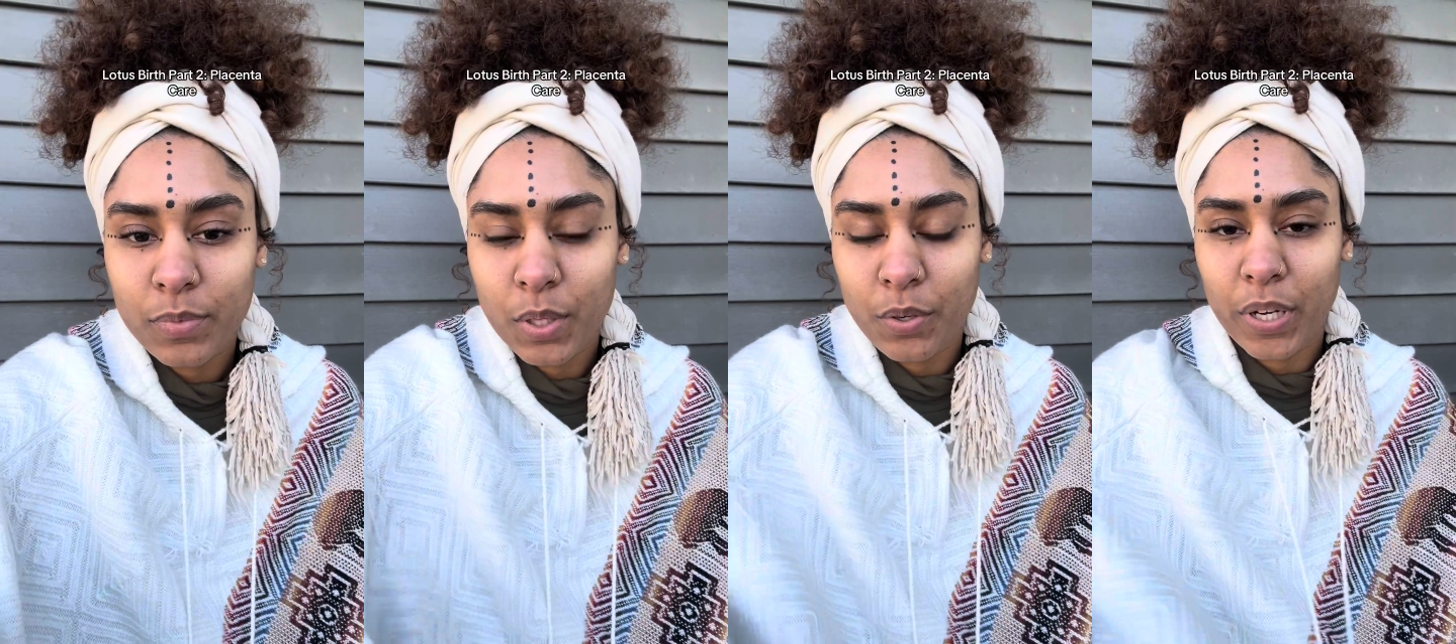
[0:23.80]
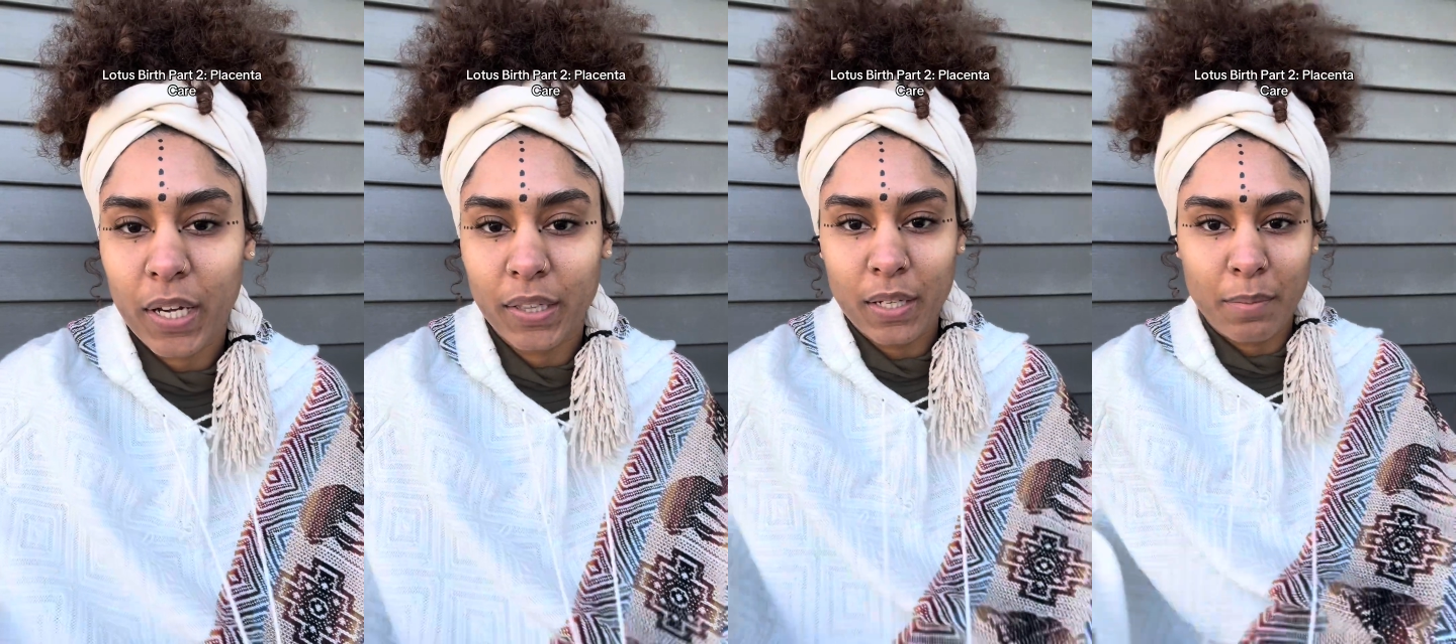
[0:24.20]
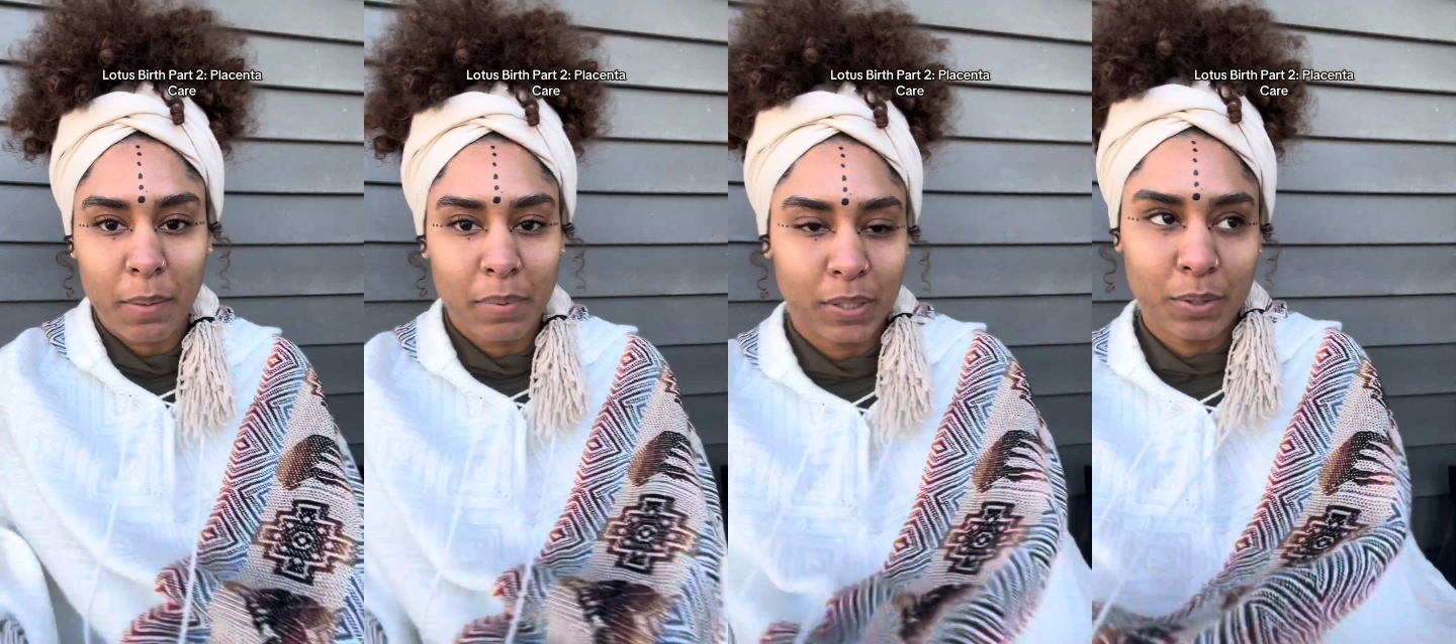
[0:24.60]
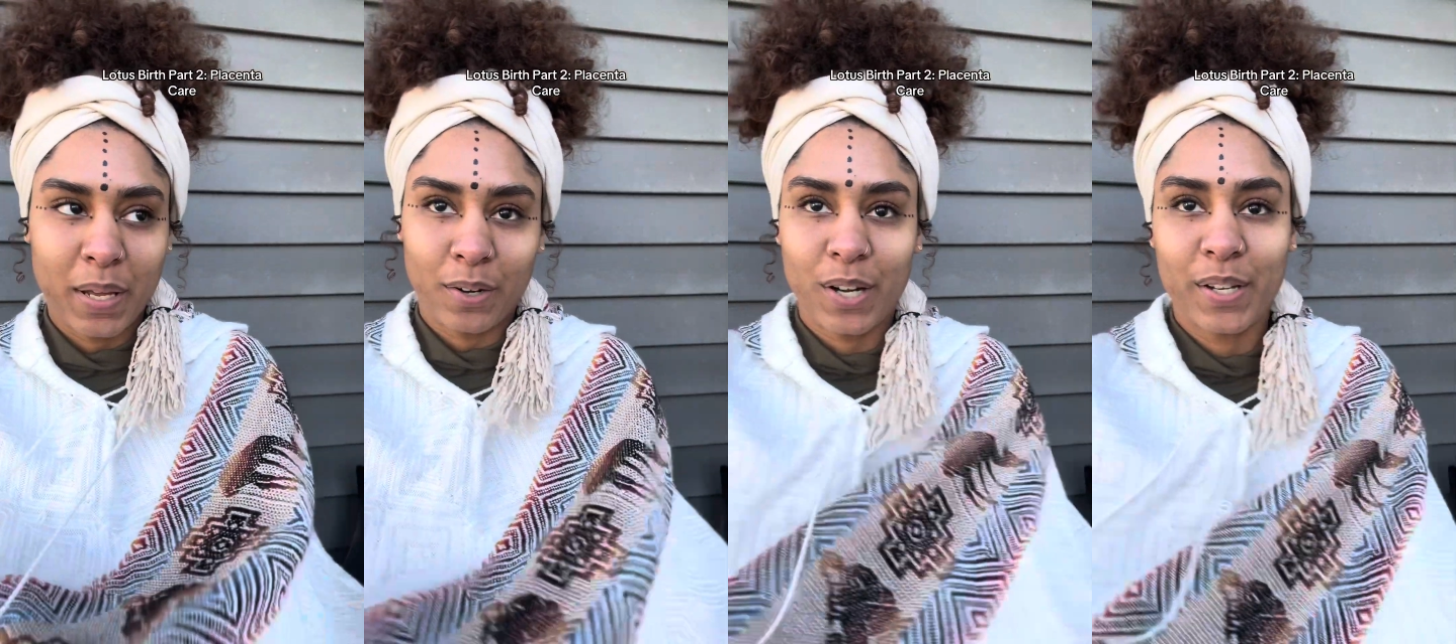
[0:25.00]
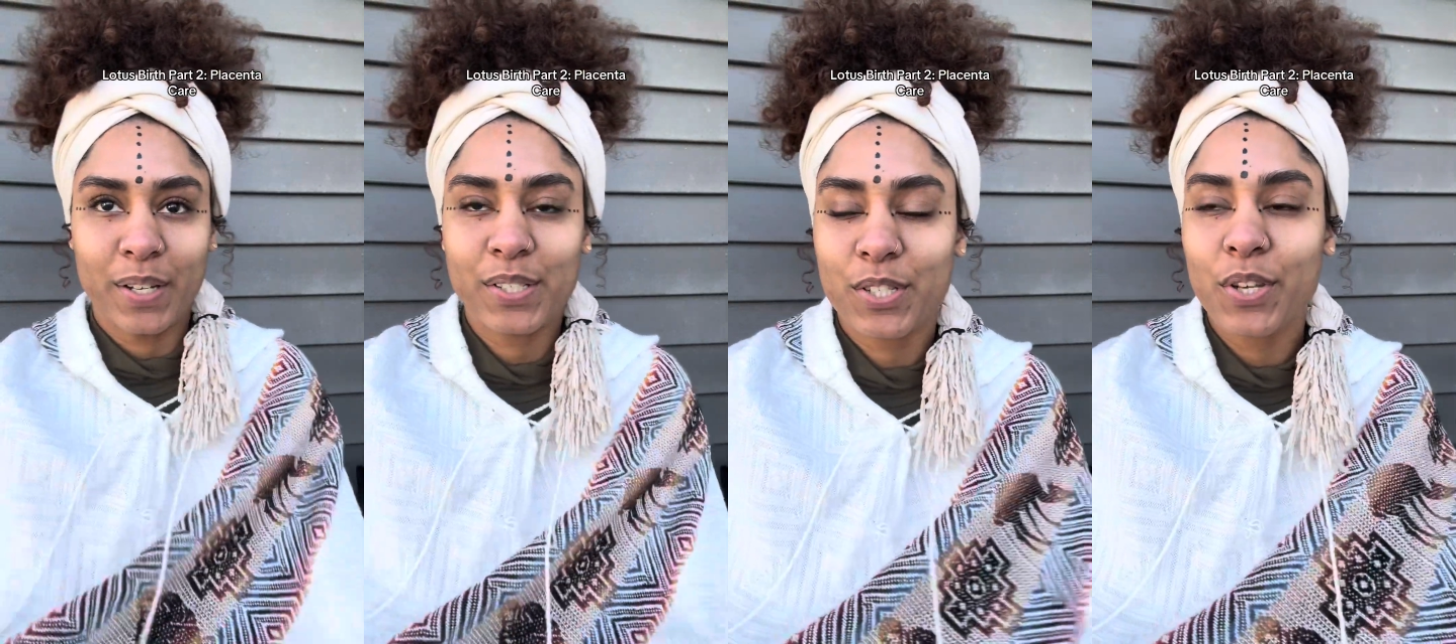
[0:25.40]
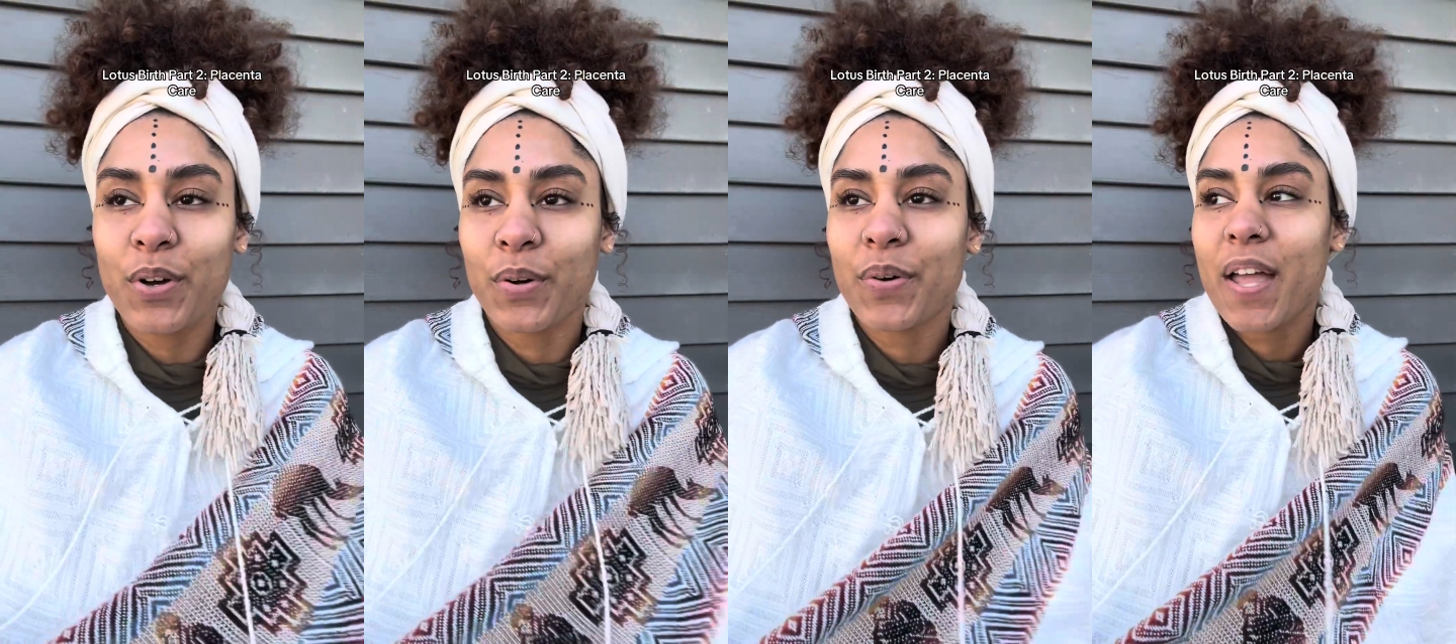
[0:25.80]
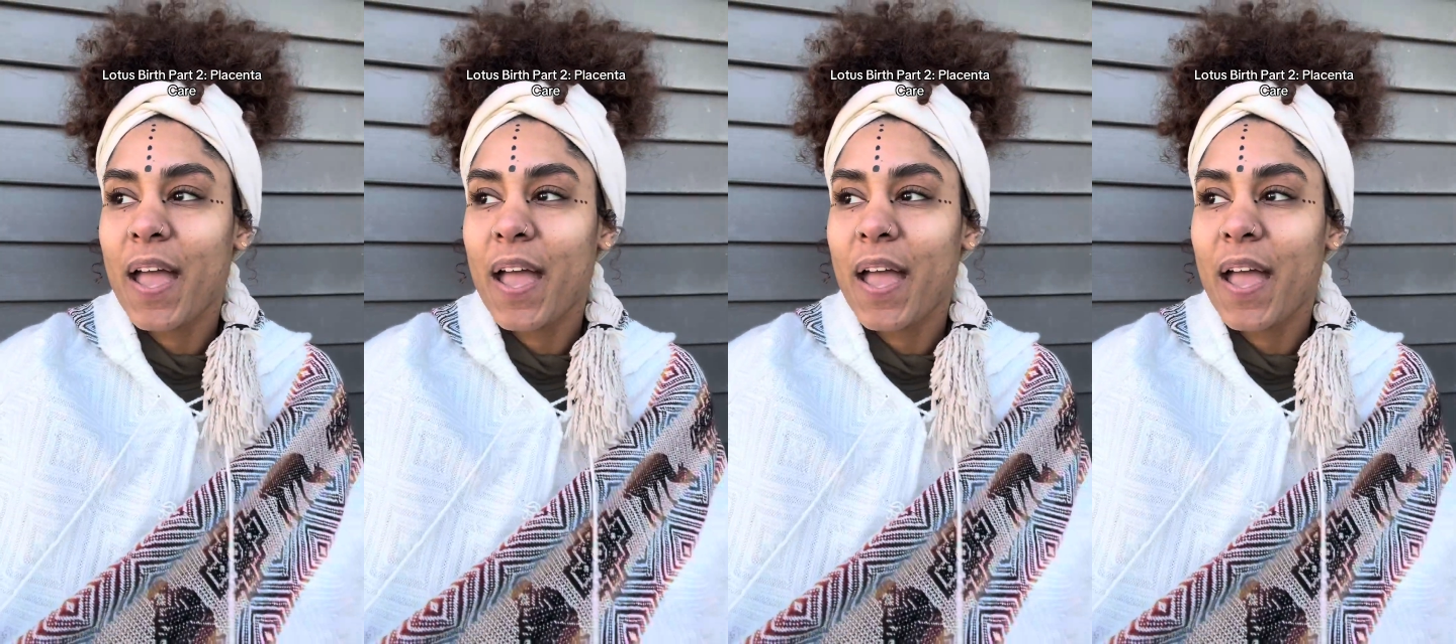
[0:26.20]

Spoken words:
Okay, I think it might be a little better here. So